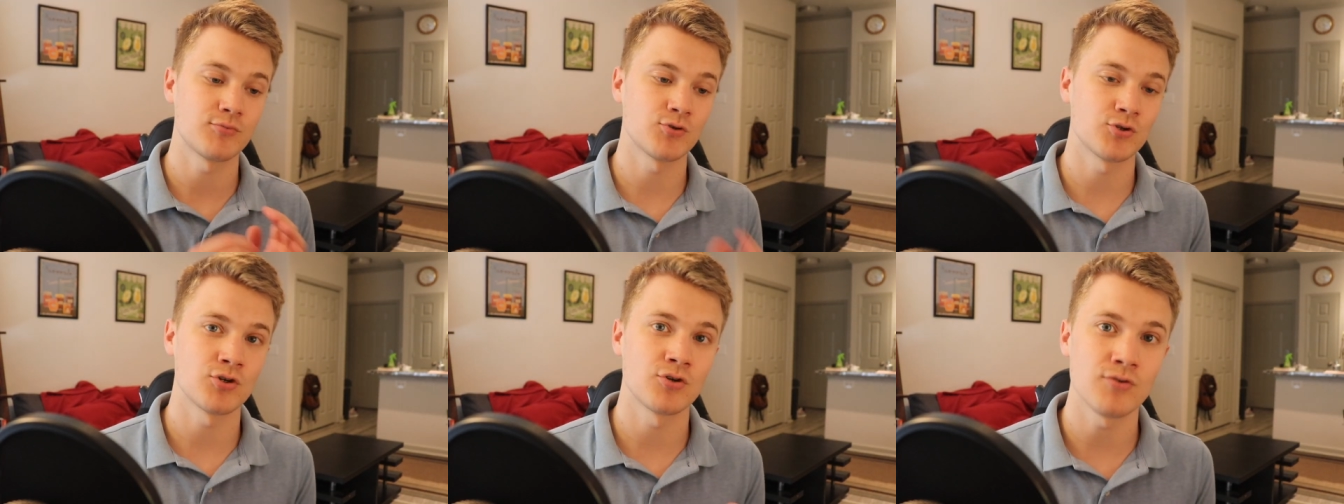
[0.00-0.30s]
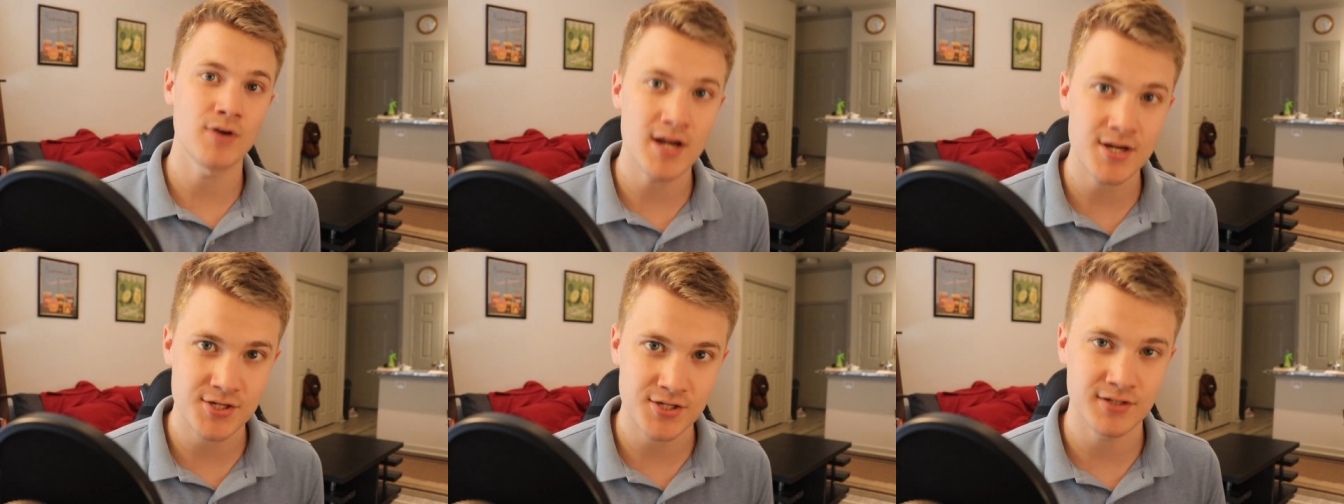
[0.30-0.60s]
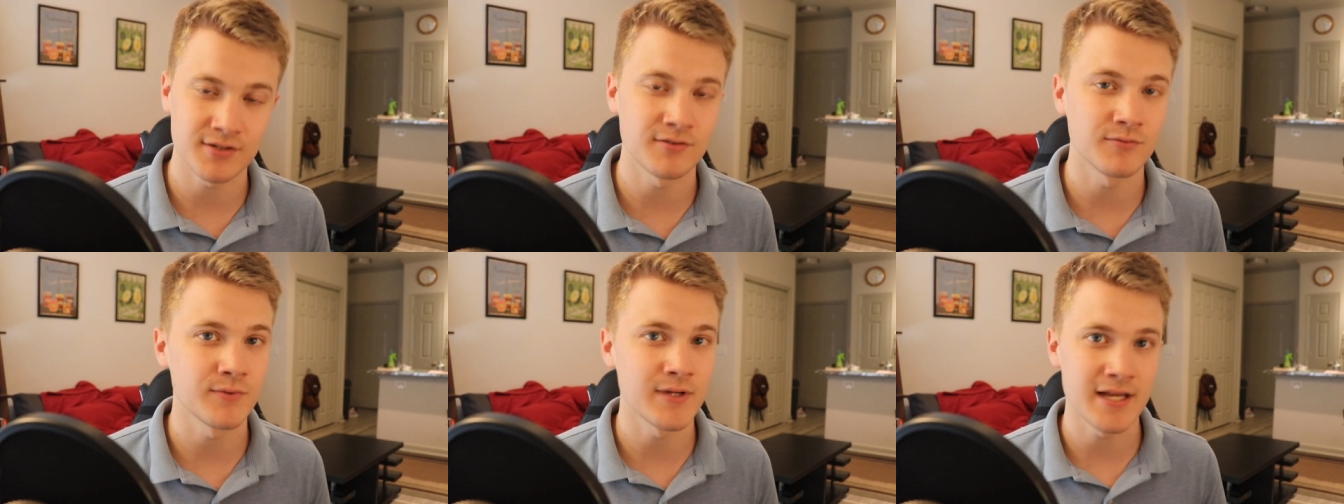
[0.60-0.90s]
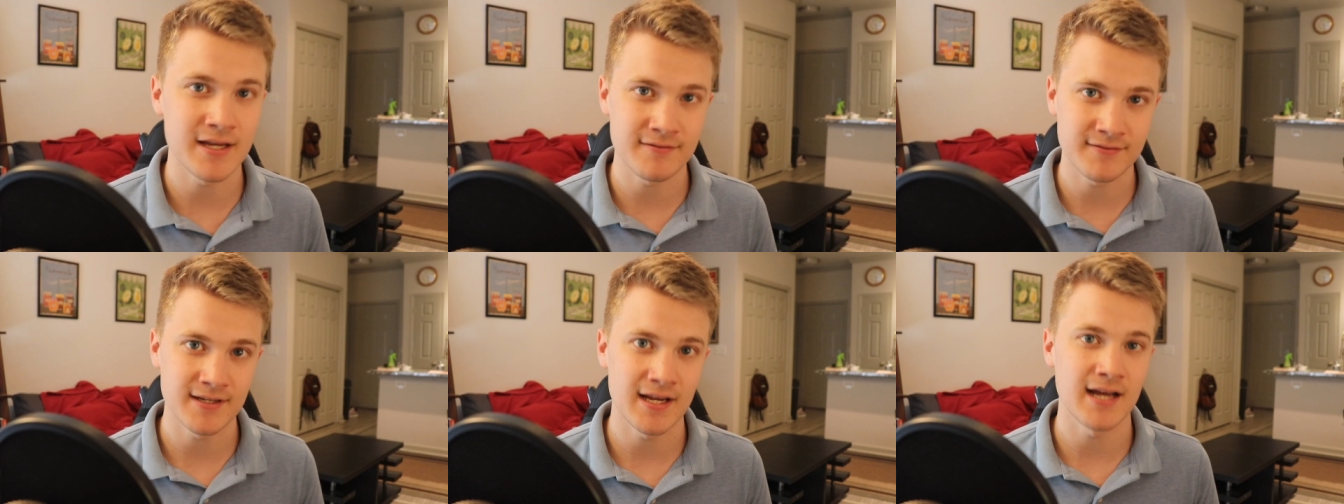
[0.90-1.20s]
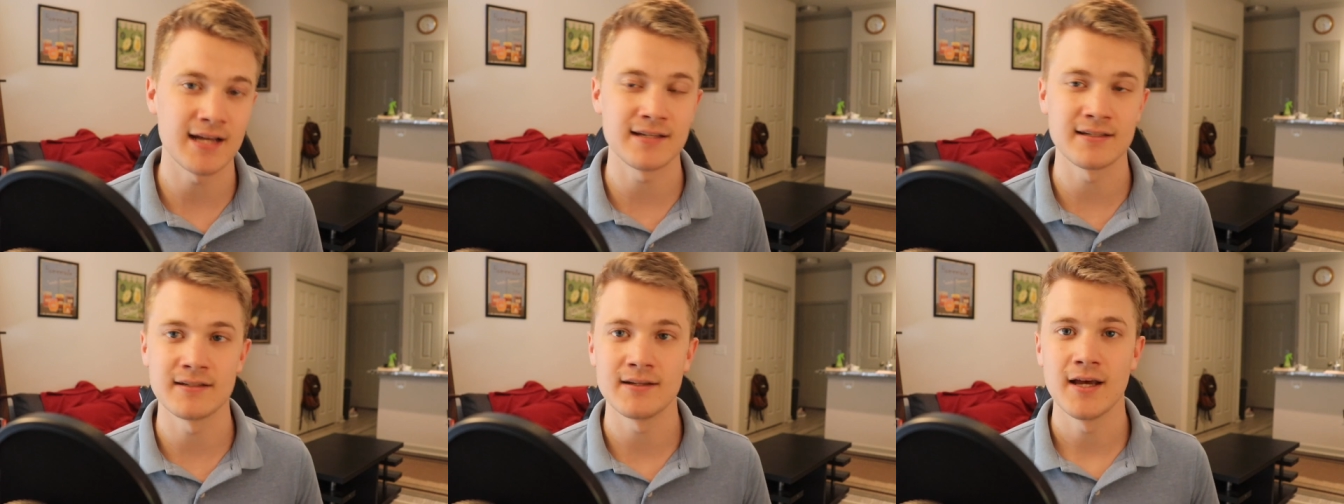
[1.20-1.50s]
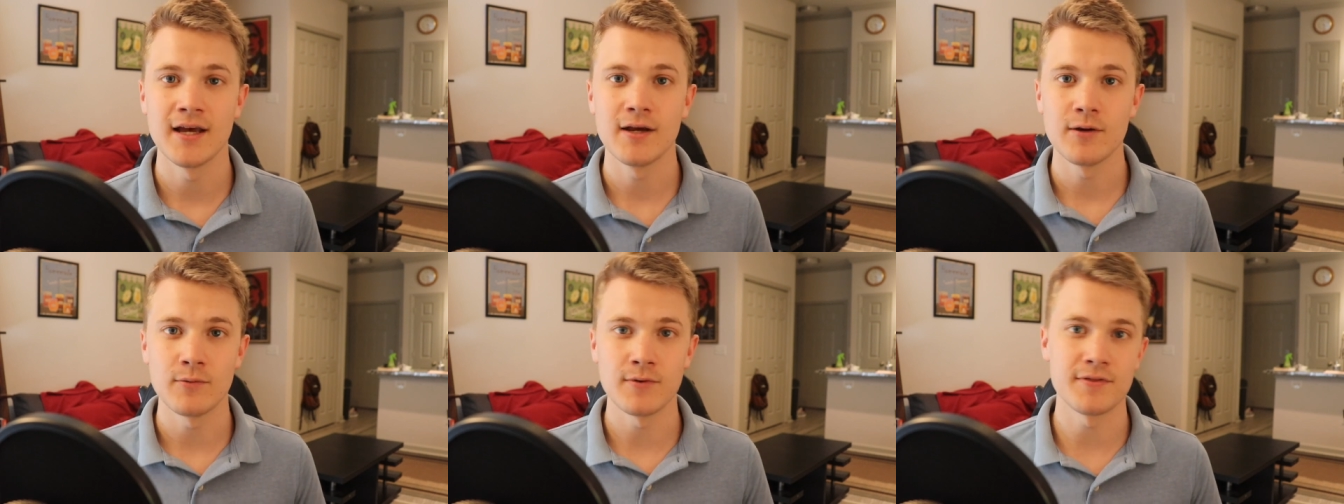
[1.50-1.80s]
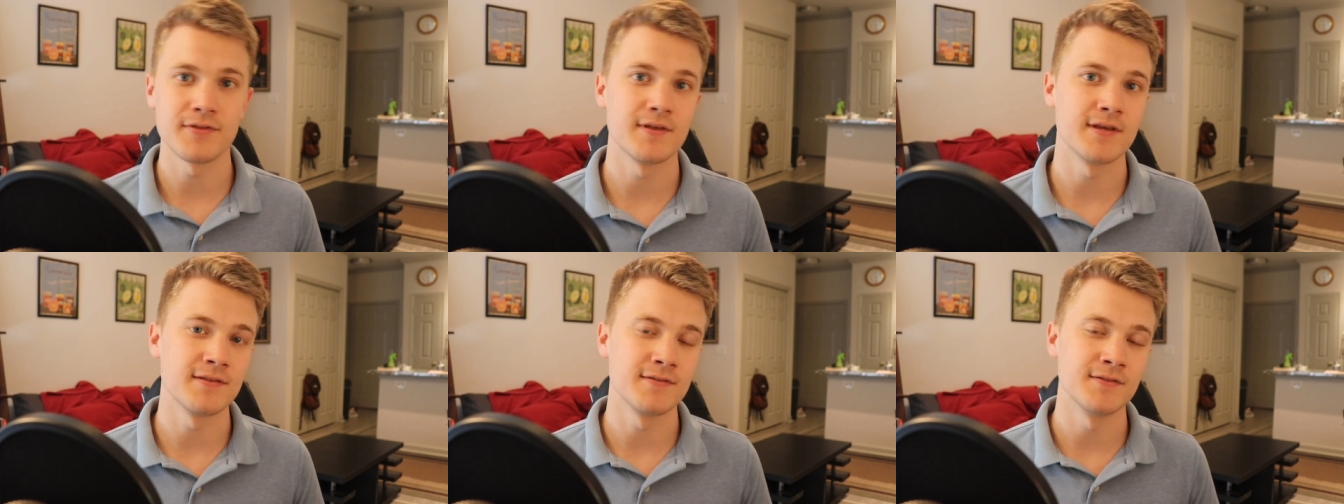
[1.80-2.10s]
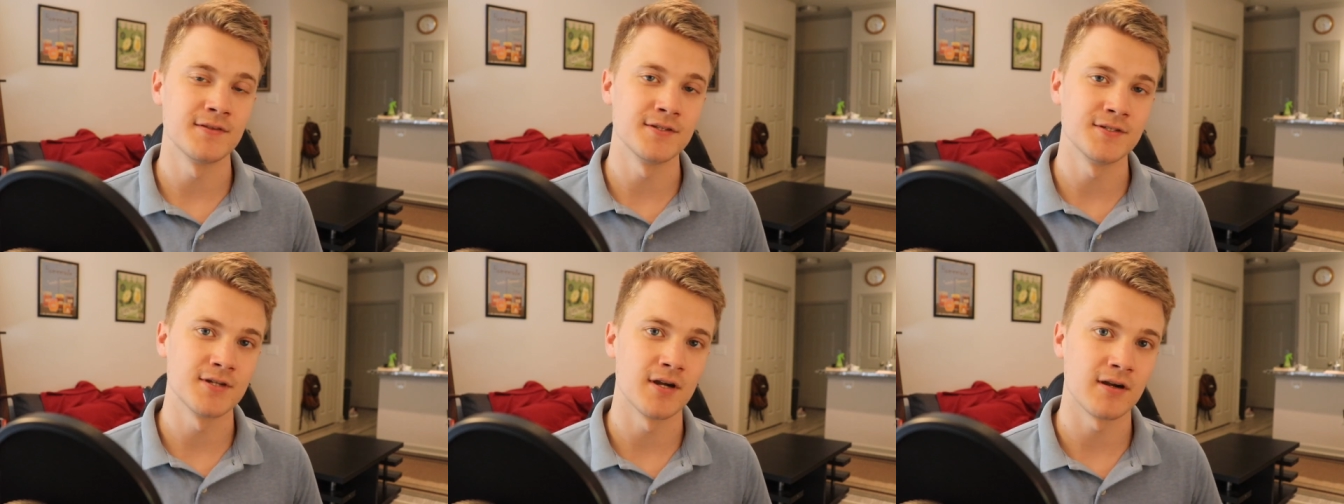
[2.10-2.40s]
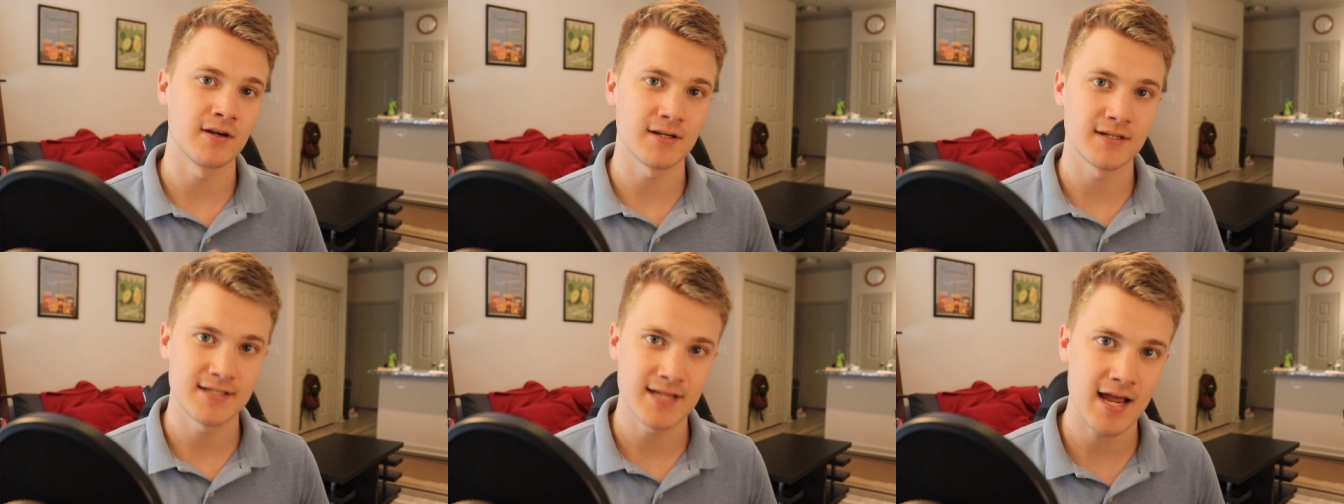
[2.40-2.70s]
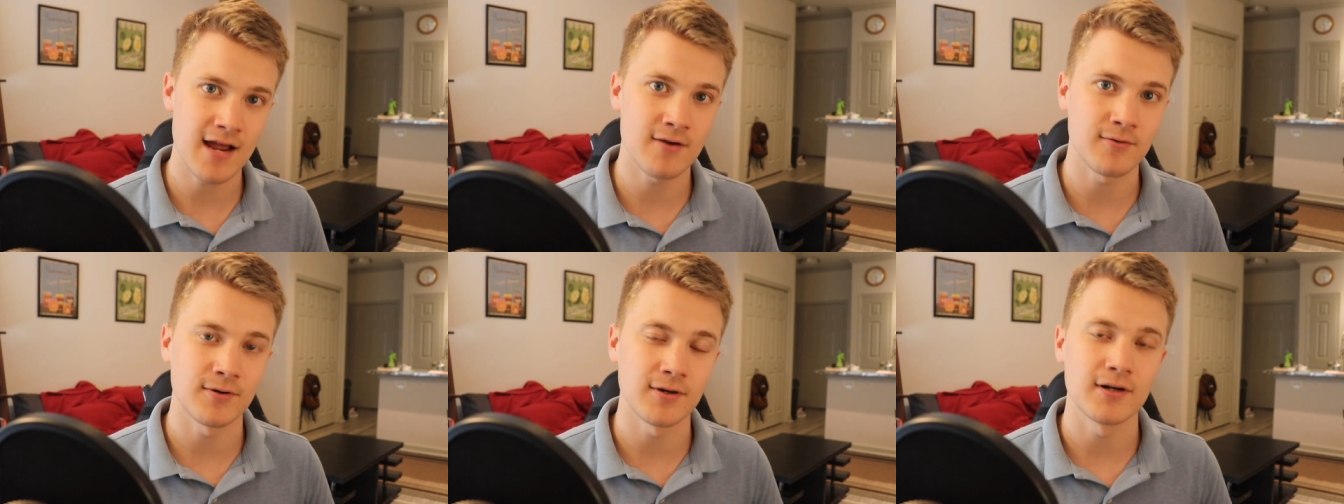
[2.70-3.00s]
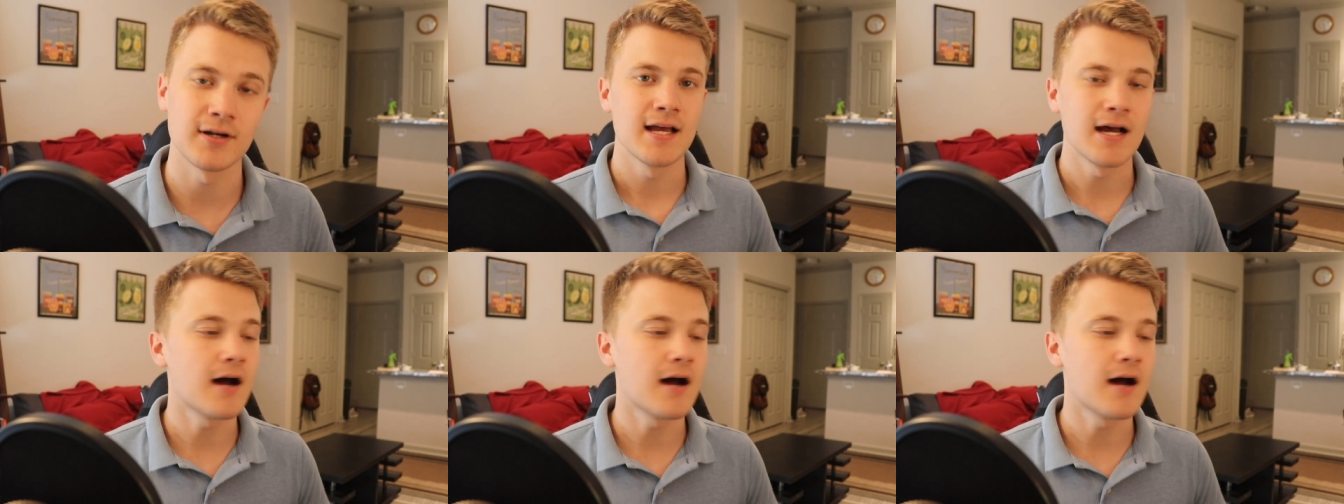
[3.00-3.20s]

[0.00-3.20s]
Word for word: progression we have gotten within the Dark Tower.